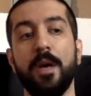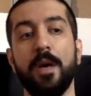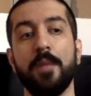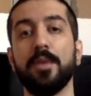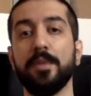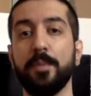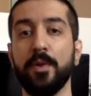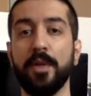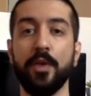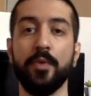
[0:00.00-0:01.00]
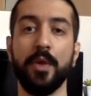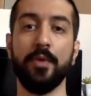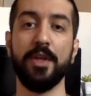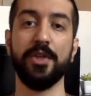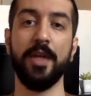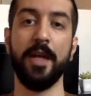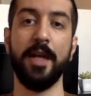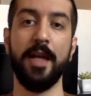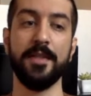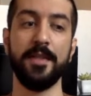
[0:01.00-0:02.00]
multiple linear regression
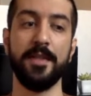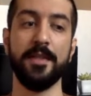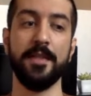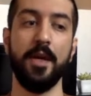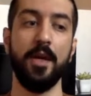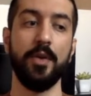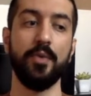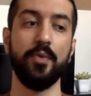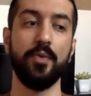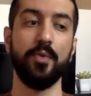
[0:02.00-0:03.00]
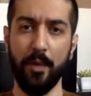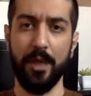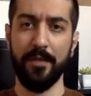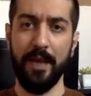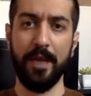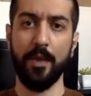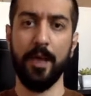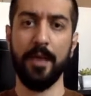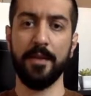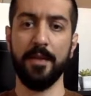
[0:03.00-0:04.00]
analysis to
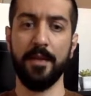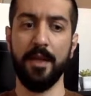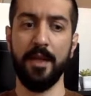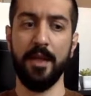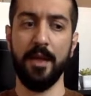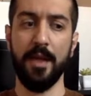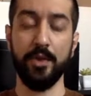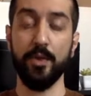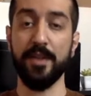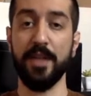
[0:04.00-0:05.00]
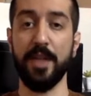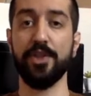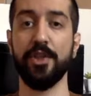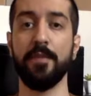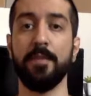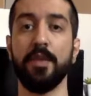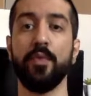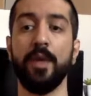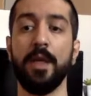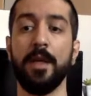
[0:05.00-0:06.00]
evaluate the association
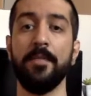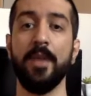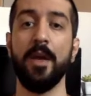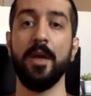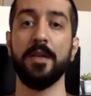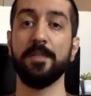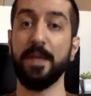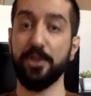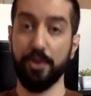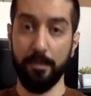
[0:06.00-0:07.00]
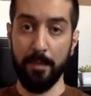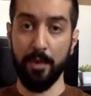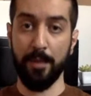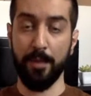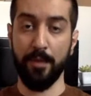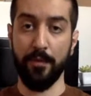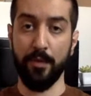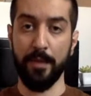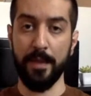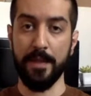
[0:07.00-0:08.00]
between spatial memory
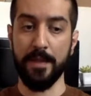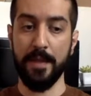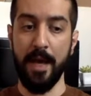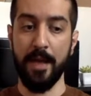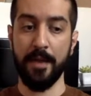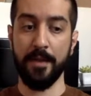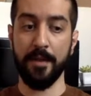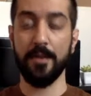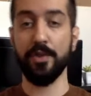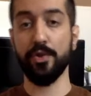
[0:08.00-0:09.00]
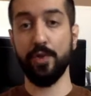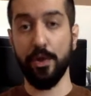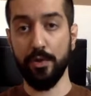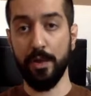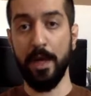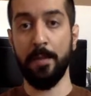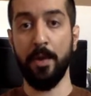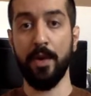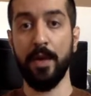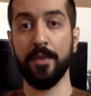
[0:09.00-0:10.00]
performance and structural
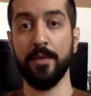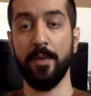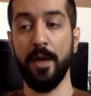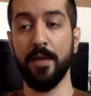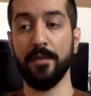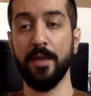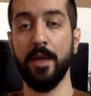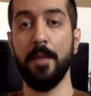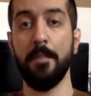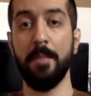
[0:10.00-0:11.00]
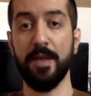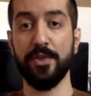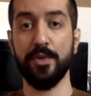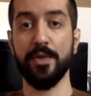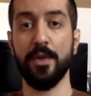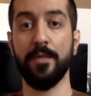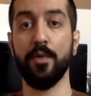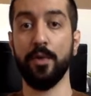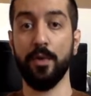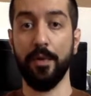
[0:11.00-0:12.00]
MRI-derived measures of
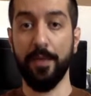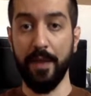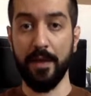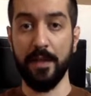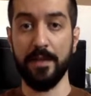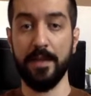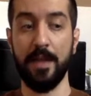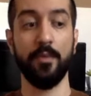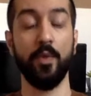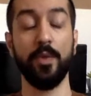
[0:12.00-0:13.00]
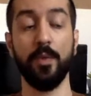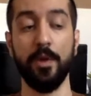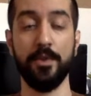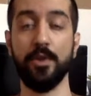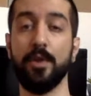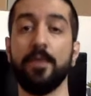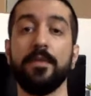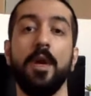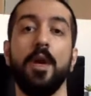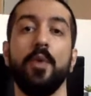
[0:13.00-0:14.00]
cortical thickness. And what we observed
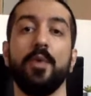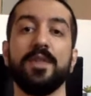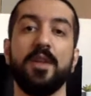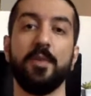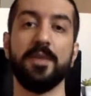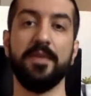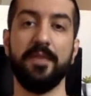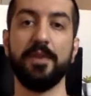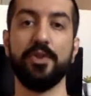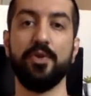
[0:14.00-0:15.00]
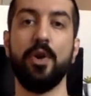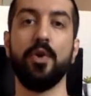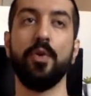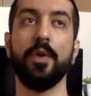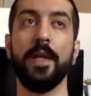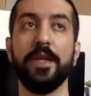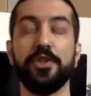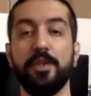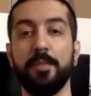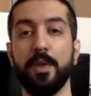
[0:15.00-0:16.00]
was that there was a very strong
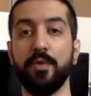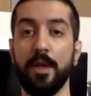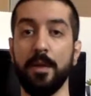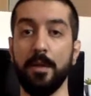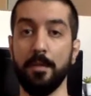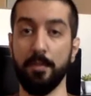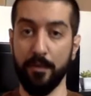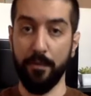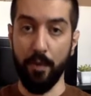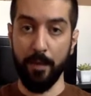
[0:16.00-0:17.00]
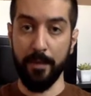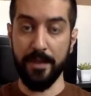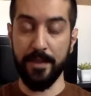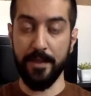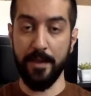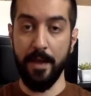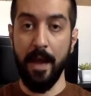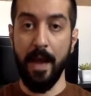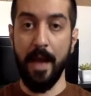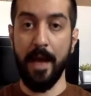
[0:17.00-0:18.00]
correlation between performance
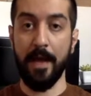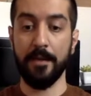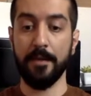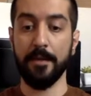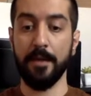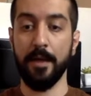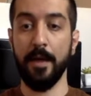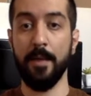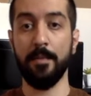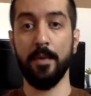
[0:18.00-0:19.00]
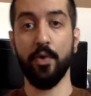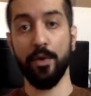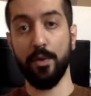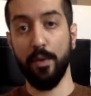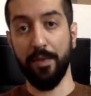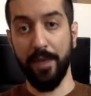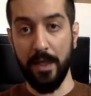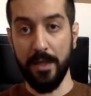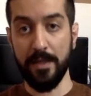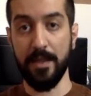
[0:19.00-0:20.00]
and cortical
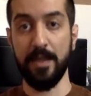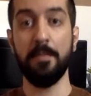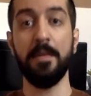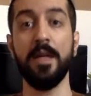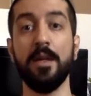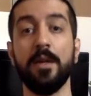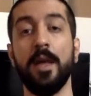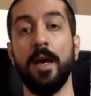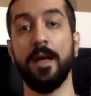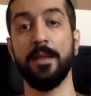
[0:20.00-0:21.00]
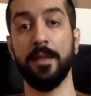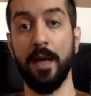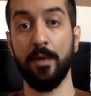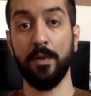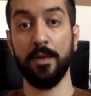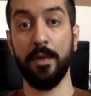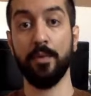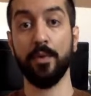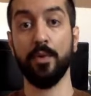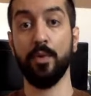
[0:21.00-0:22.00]
thickness in the medial and lateral
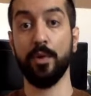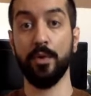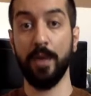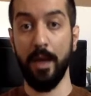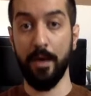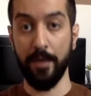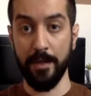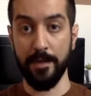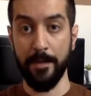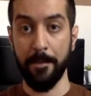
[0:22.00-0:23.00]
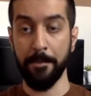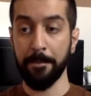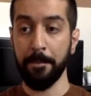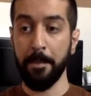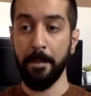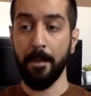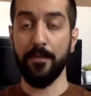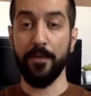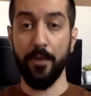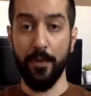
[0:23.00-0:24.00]
temporal cortical areas.
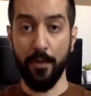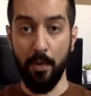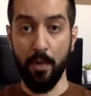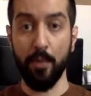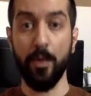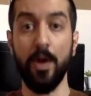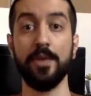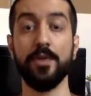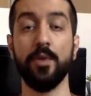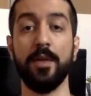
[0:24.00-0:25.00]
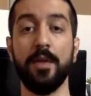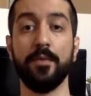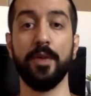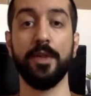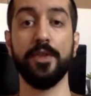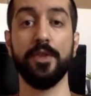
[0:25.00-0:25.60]
Furthermore, we also leveraged